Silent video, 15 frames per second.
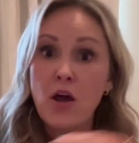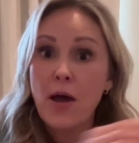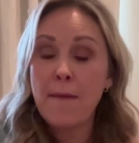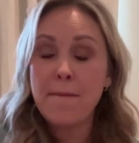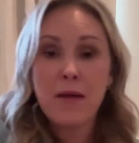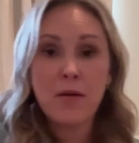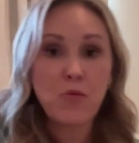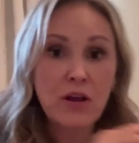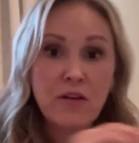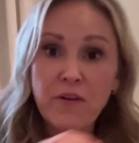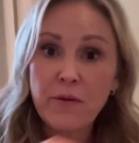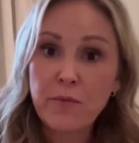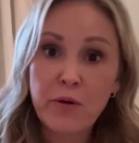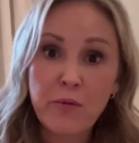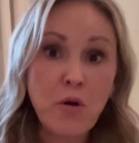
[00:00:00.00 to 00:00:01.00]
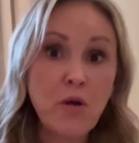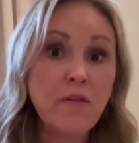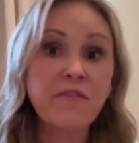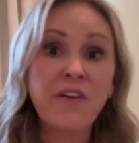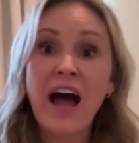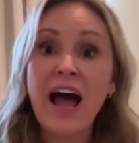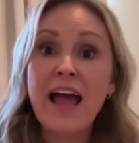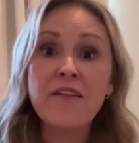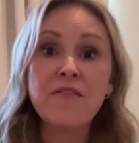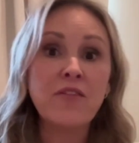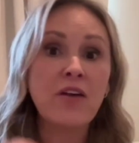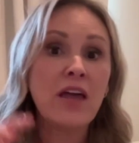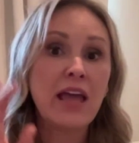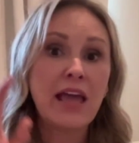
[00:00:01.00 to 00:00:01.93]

a memory from when we were 5,